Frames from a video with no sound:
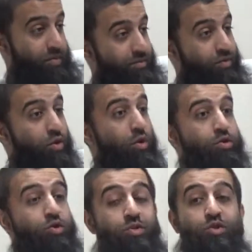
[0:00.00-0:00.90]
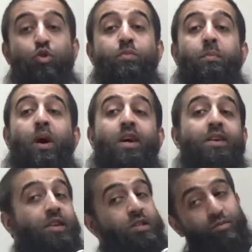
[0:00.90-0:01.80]
If you go to a
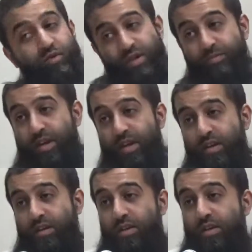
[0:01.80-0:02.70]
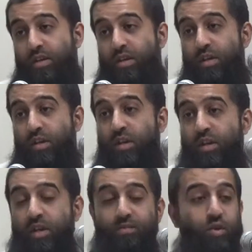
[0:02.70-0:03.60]
supermarket, there's music playing.
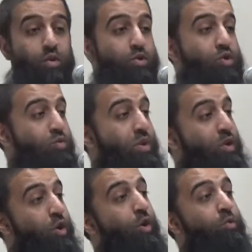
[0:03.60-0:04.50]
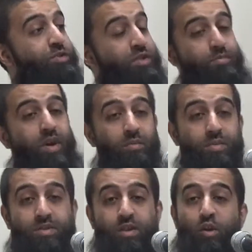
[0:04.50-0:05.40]
If you go to a clothes
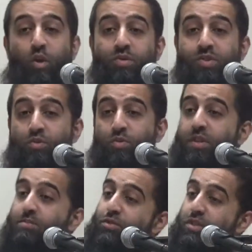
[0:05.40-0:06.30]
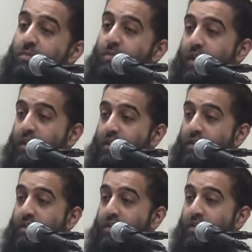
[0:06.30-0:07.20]
department, a clothes store, there's music playing.
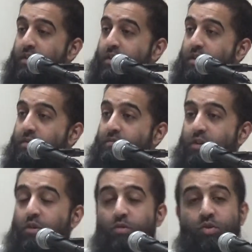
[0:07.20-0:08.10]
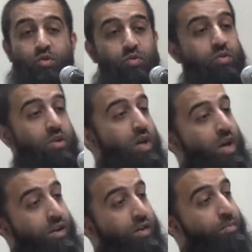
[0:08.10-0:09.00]
If you go to
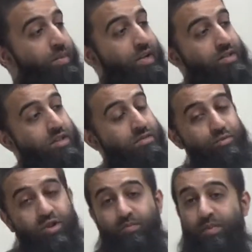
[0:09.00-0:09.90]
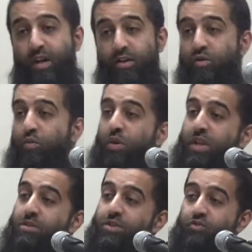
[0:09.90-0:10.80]
another place, there's music playing. You walk
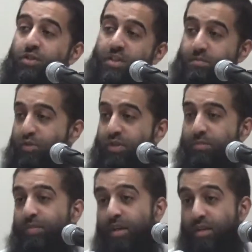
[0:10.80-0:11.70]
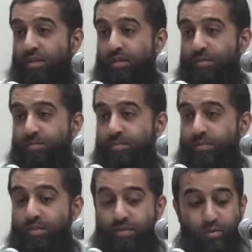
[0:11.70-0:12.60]
down the street, there's music playing.
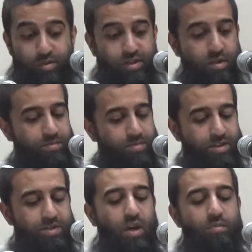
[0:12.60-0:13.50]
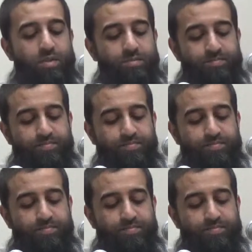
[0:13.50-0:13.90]
So it's something that's common.